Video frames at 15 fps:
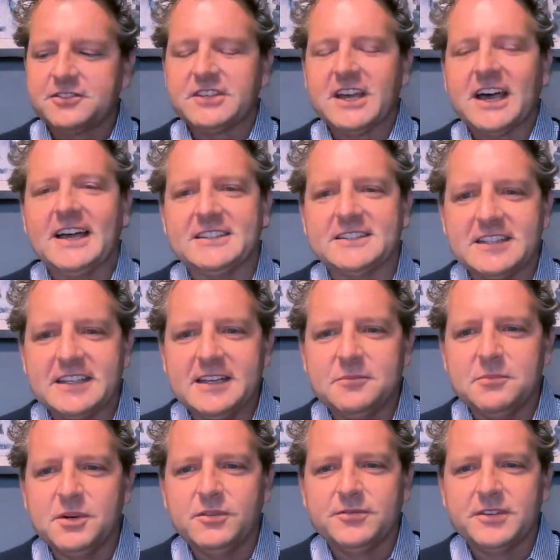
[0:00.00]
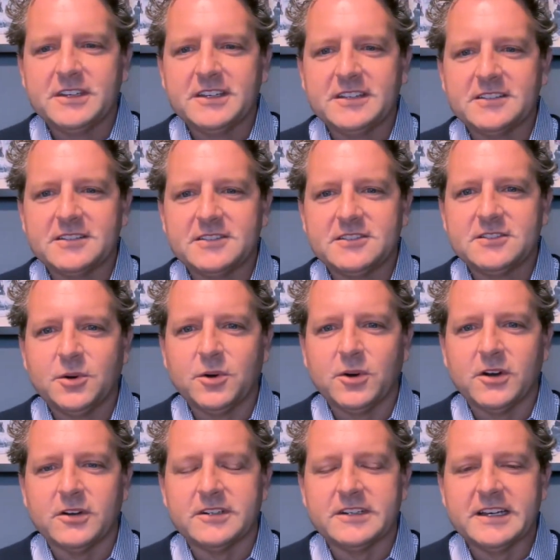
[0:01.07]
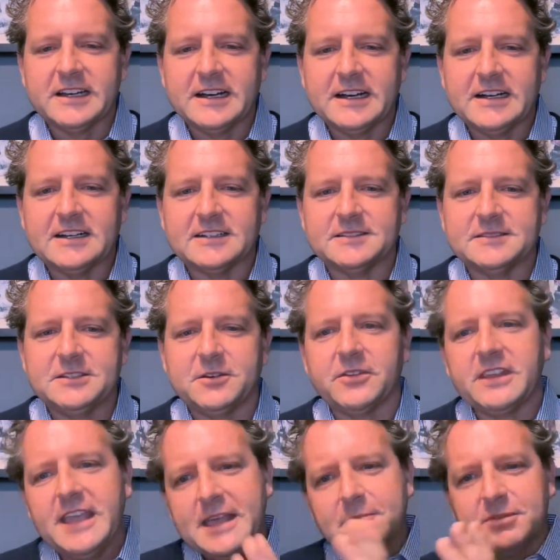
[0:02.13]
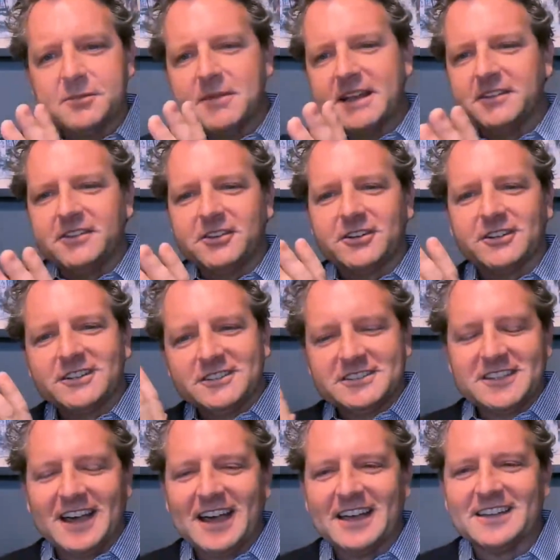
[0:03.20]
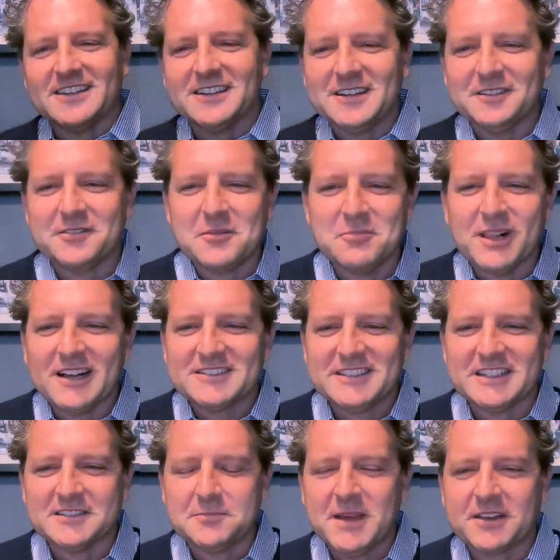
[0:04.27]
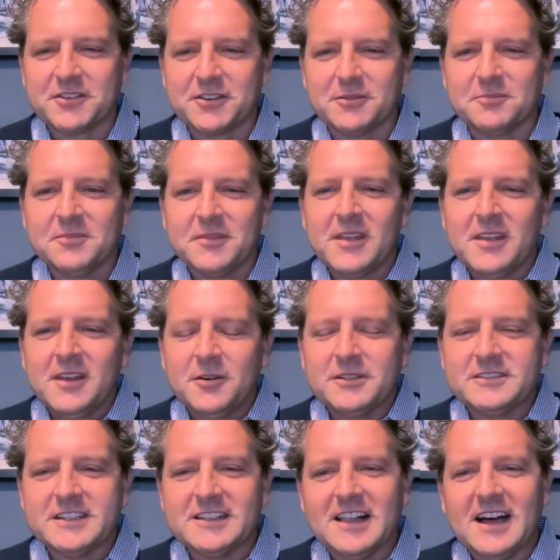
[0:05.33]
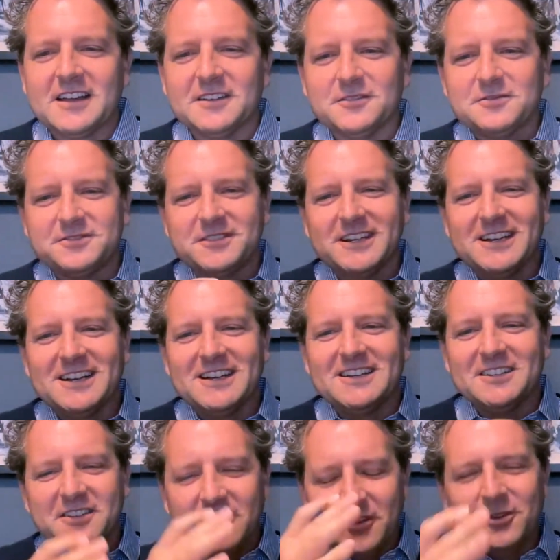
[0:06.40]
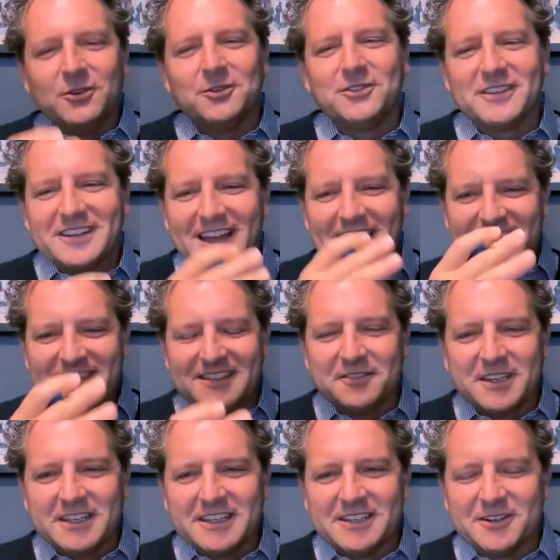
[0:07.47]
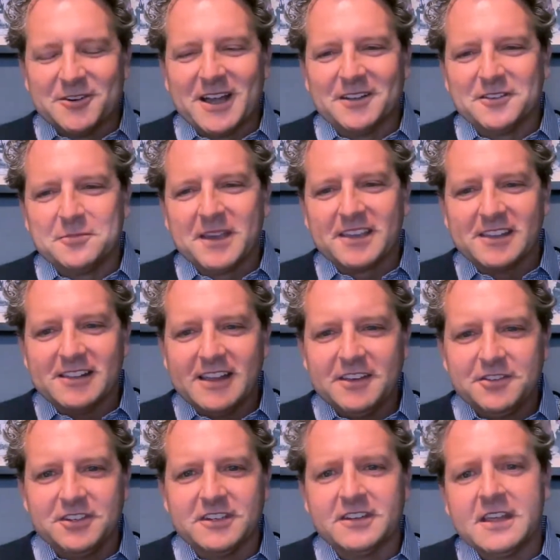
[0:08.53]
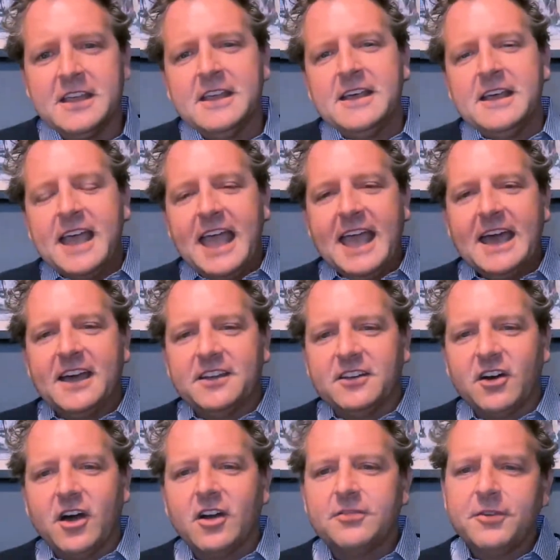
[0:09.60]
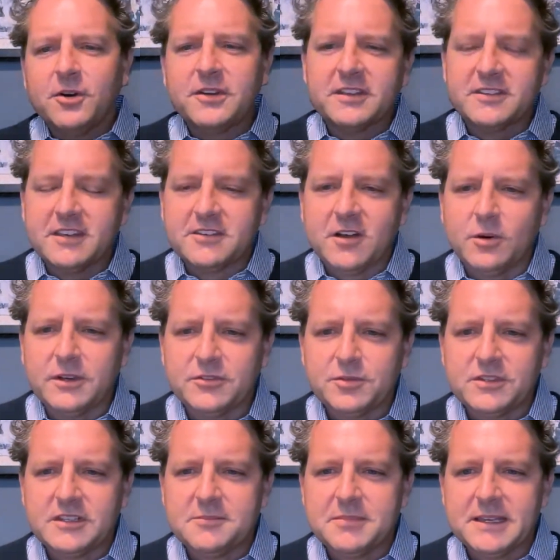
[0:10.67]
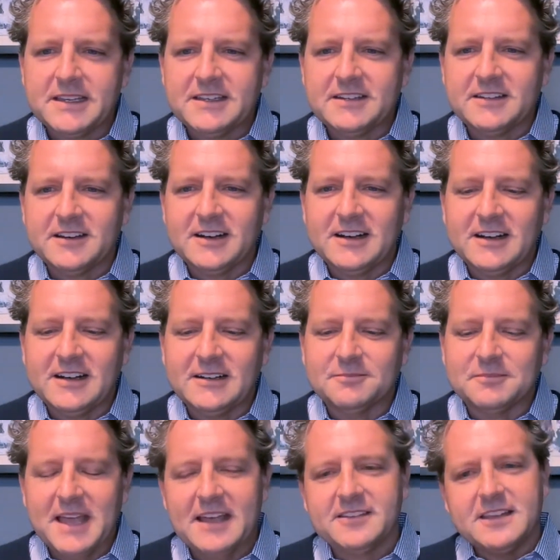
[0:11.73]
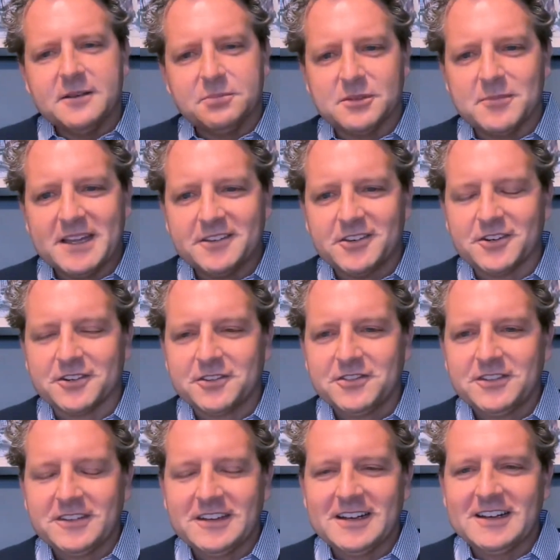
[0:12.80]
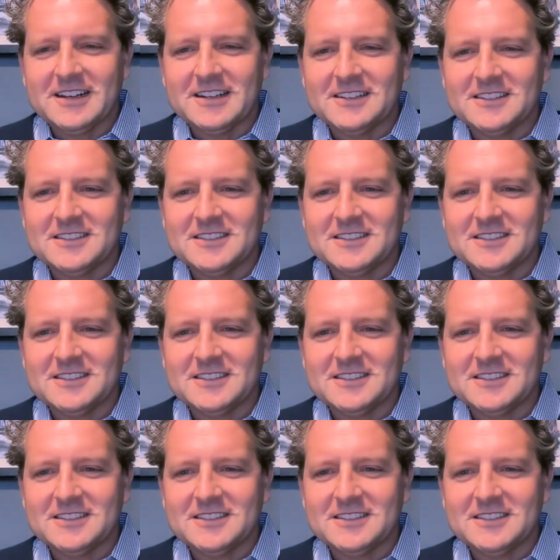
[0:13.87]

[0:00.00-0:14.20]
exercise in moving toward the implementer side of the blockchain spectrum. We see a lot of news and activity around speculation, and our focus has always really been as implementers,